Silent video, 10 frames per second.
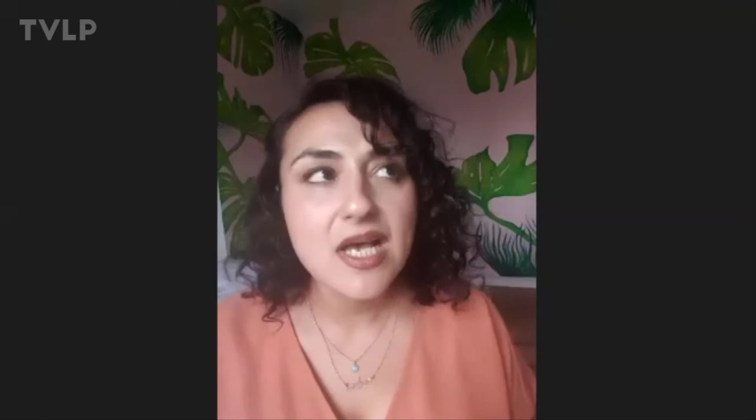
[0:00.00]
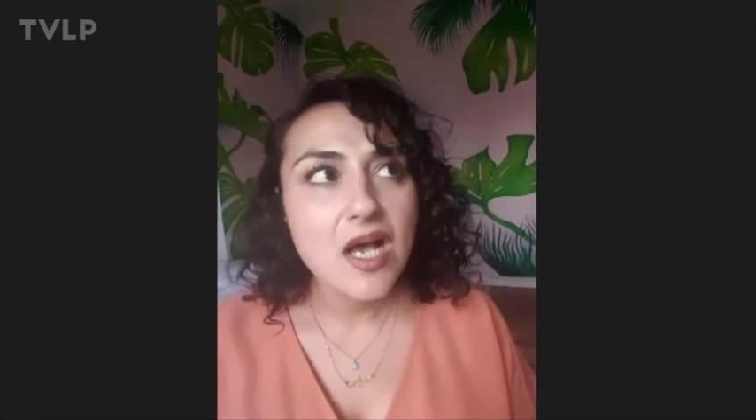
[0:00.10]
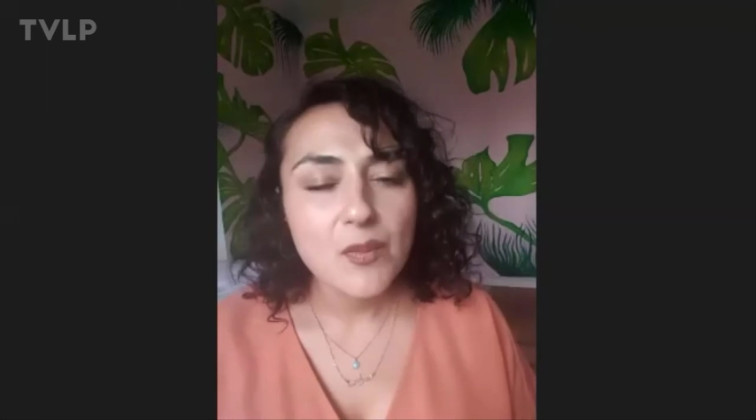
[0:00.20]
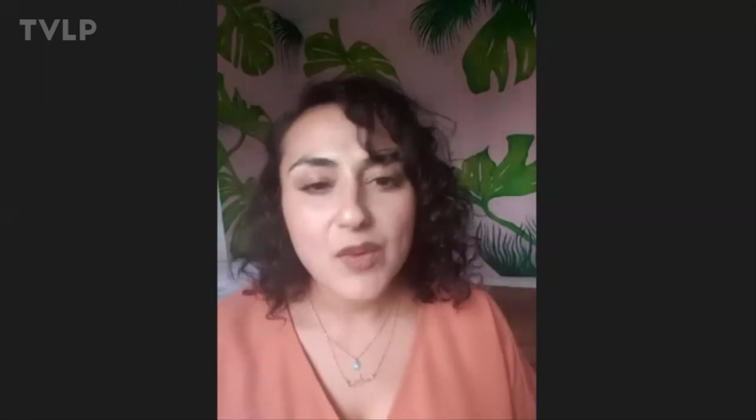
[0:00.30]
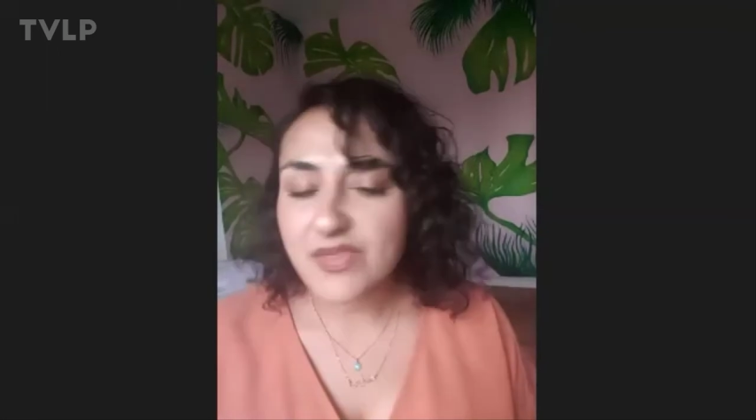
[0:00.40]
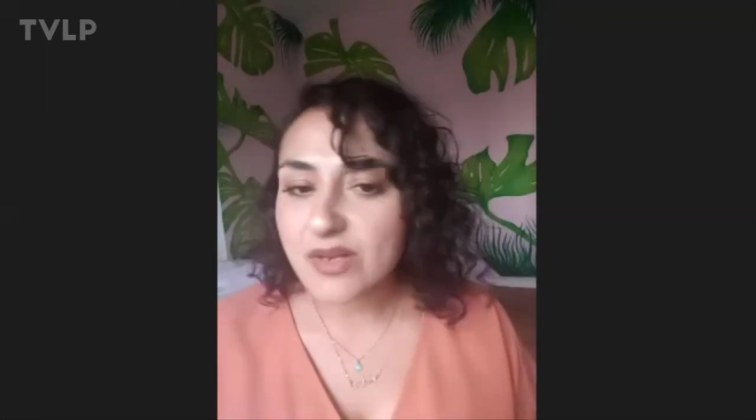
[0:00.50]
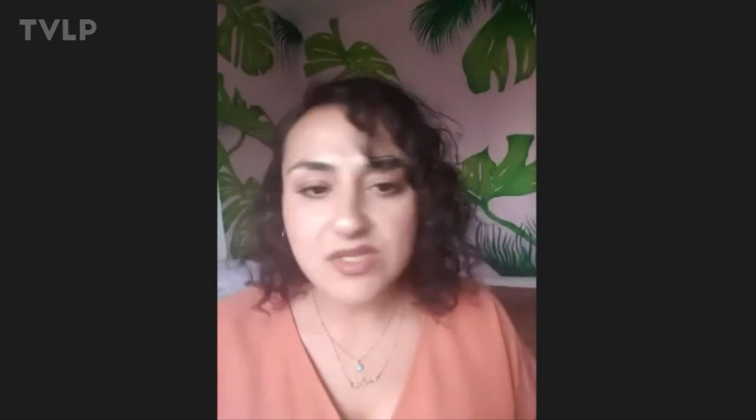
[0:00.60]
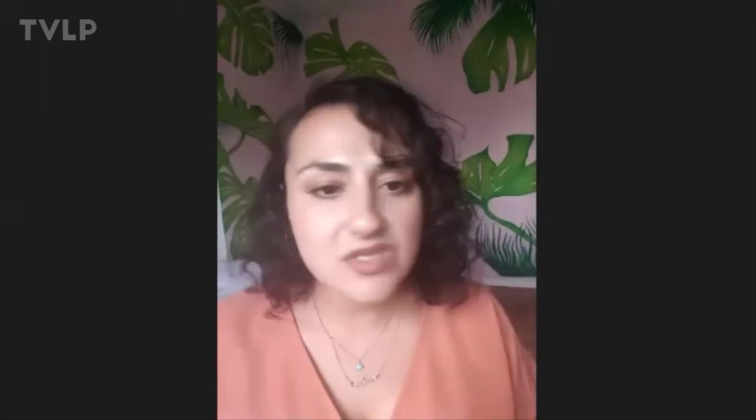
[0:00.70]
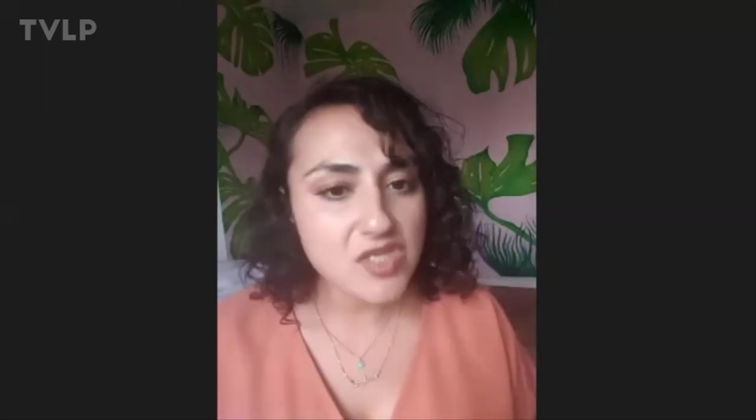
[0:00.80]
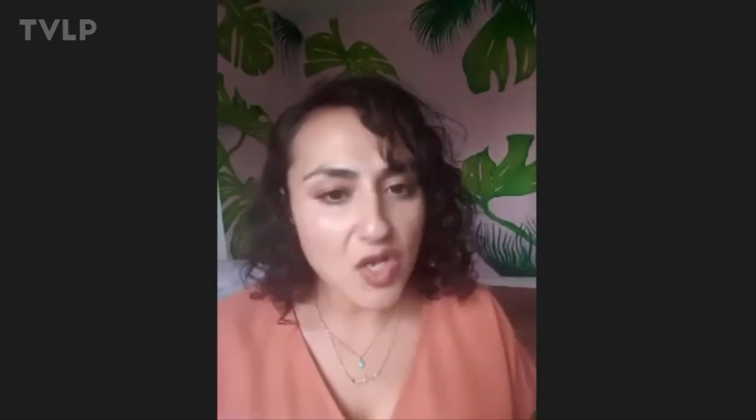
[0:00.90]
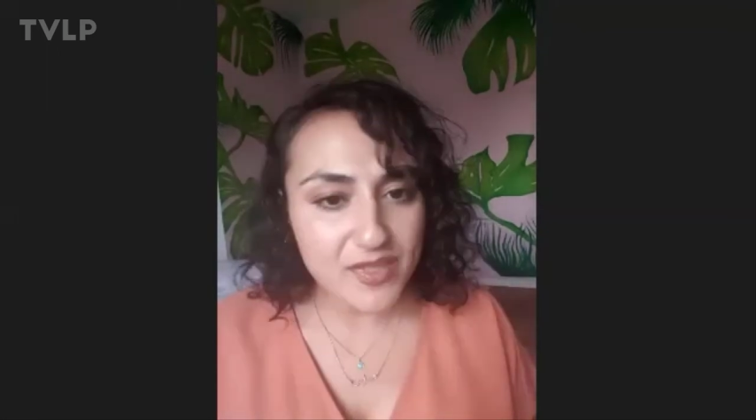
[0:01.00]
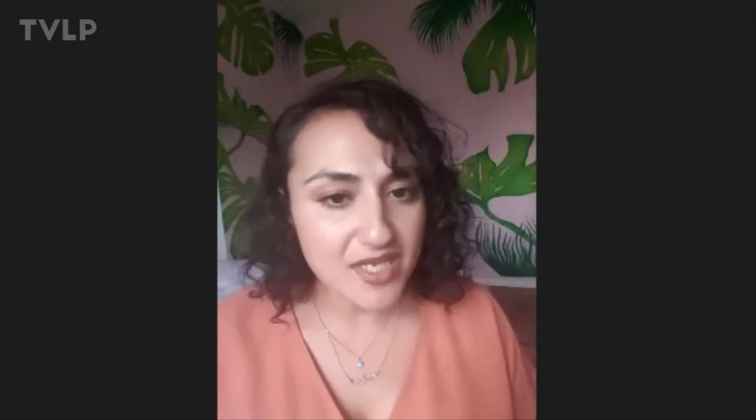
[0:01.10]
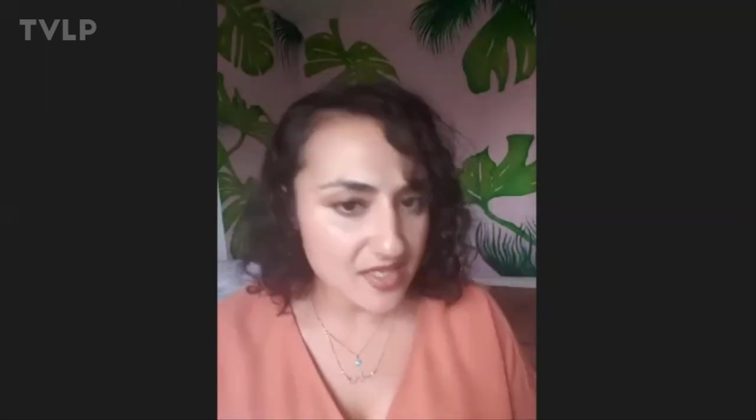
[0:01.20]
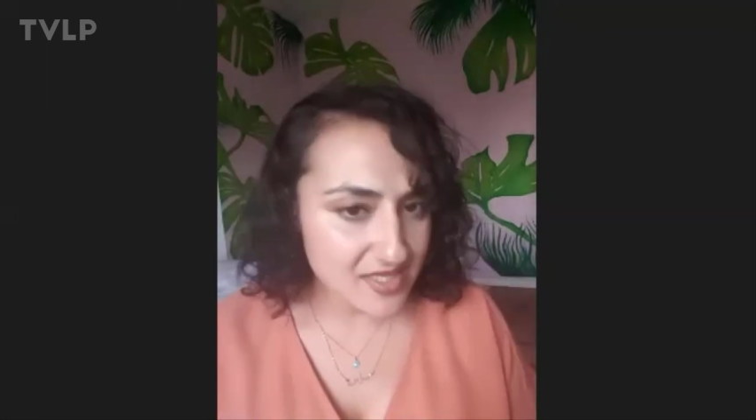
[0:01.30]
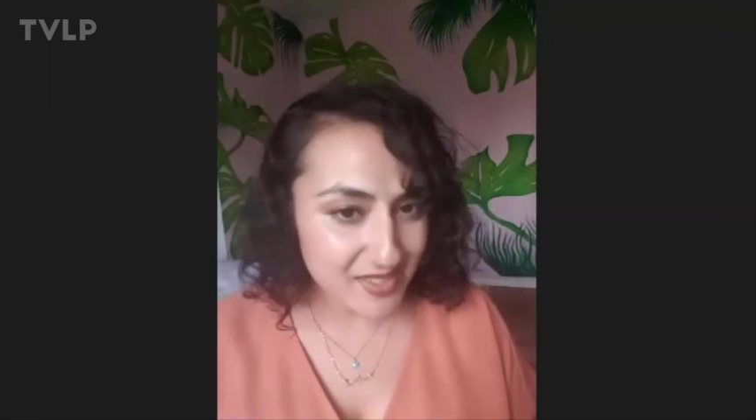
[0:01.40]
but there are so many
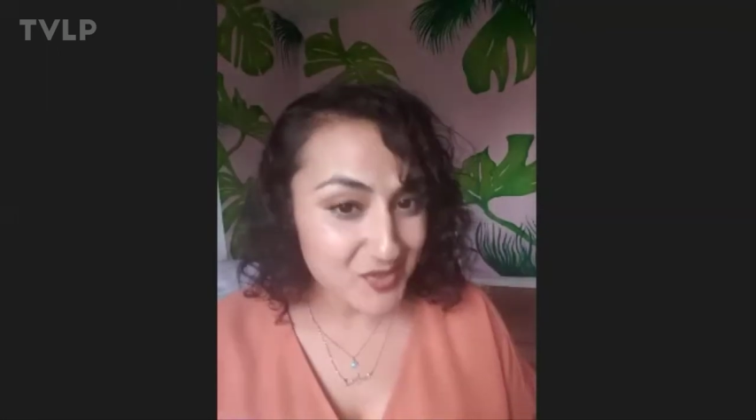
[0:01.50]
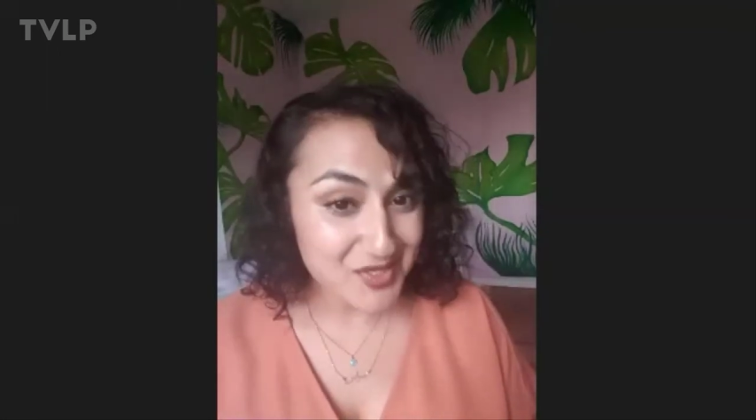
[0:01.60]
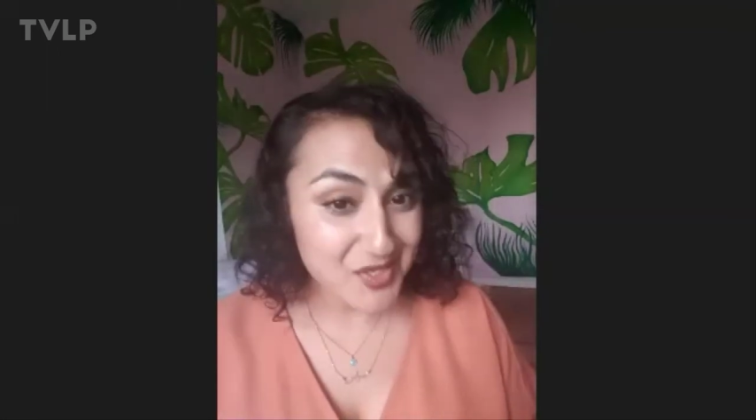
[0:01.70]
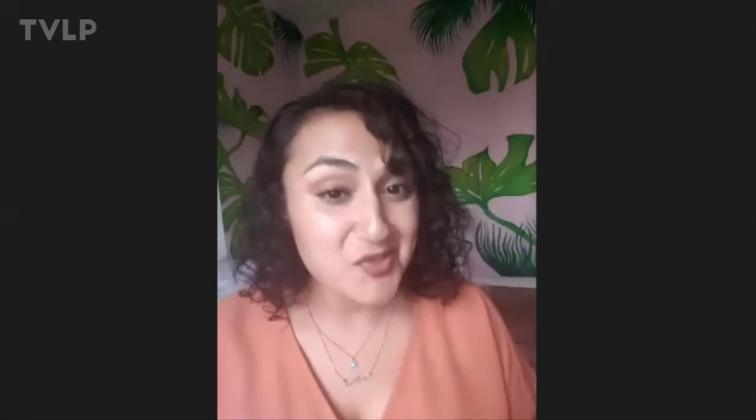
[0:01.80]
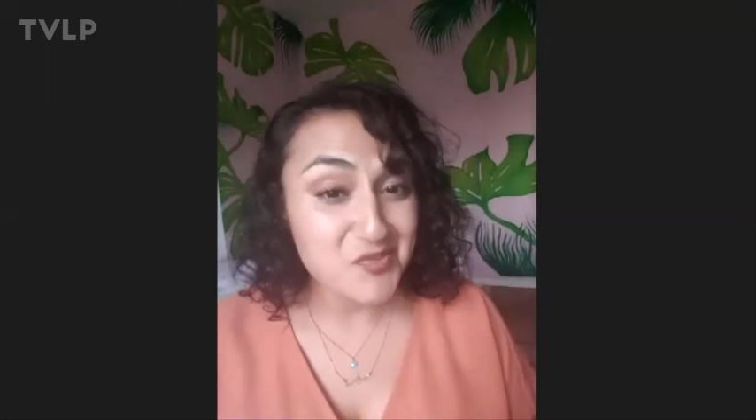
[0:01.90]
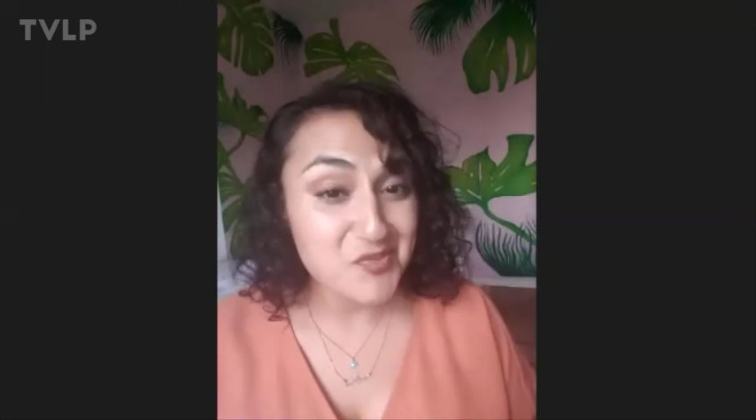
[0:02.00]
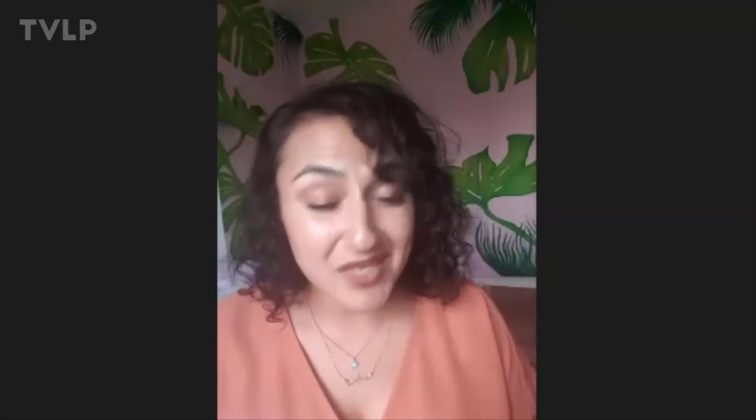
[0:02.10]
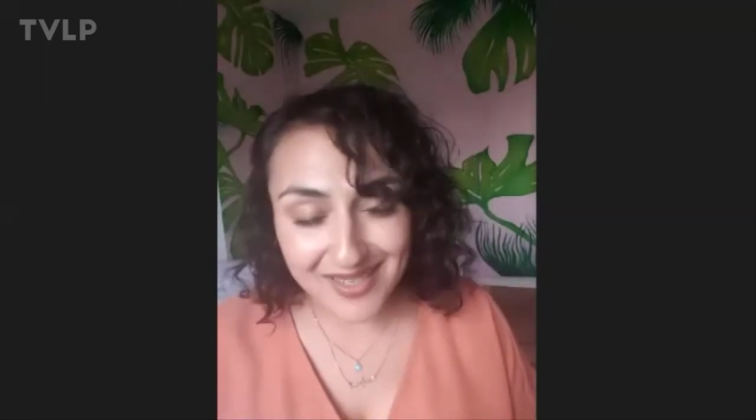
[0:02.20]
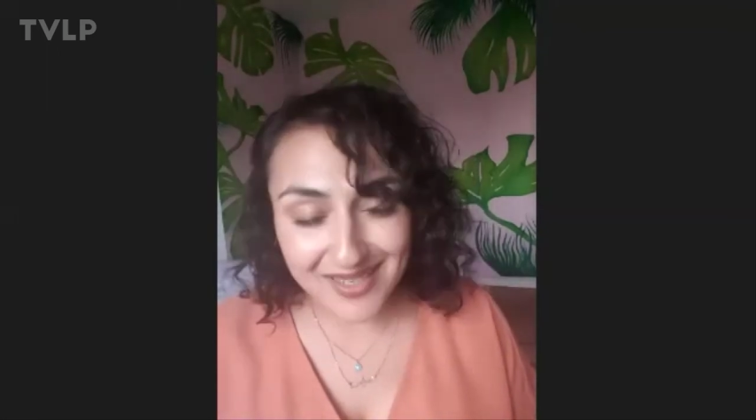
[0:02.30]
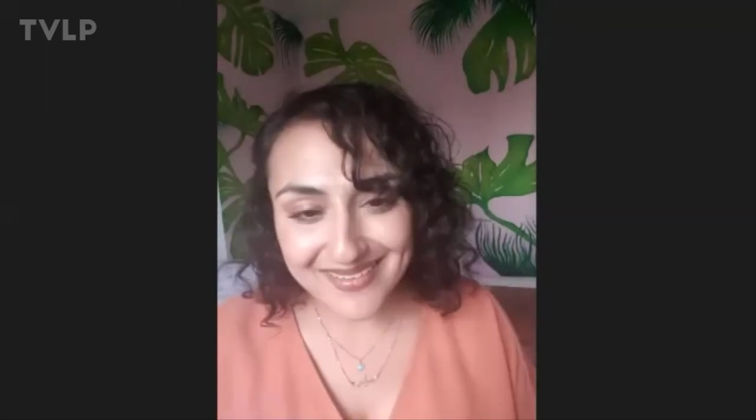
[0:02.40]
other skills that you need.